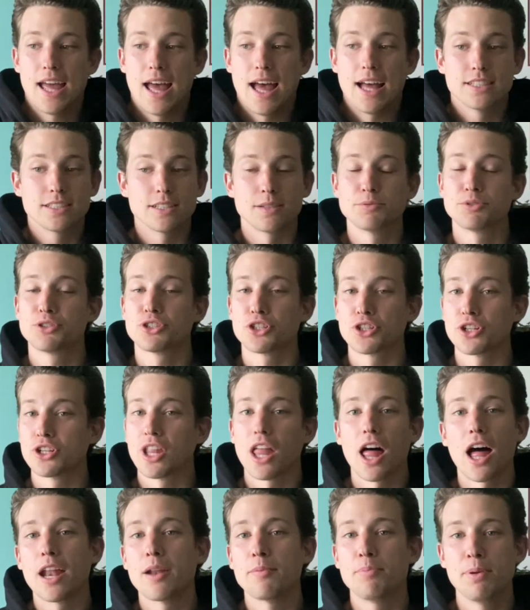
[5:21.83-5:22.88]
as I'm sure a
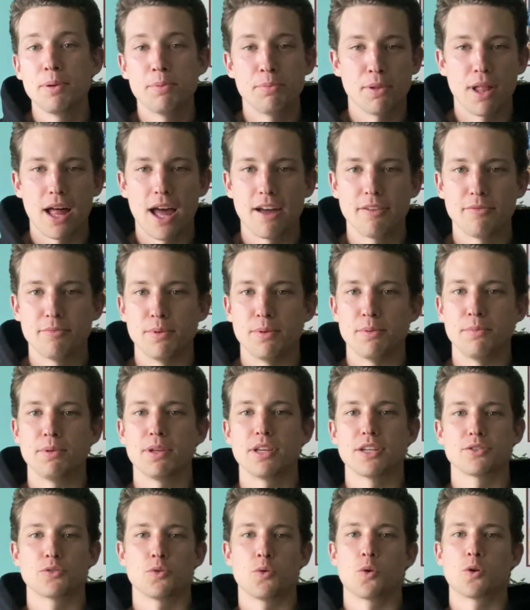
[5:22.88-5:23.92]
lot of people have been,
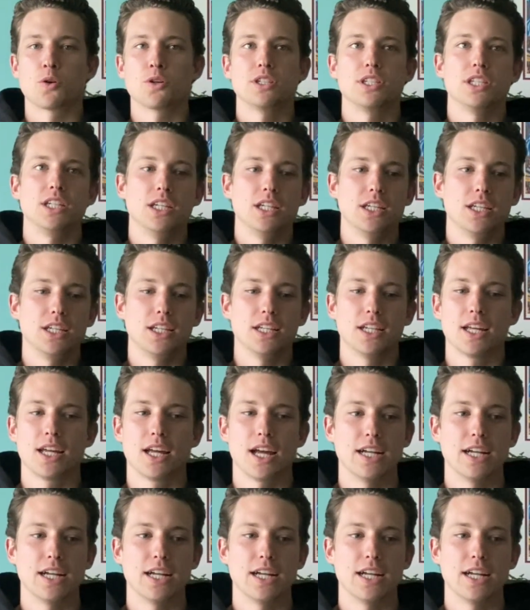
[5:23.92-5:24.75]
because quarantine,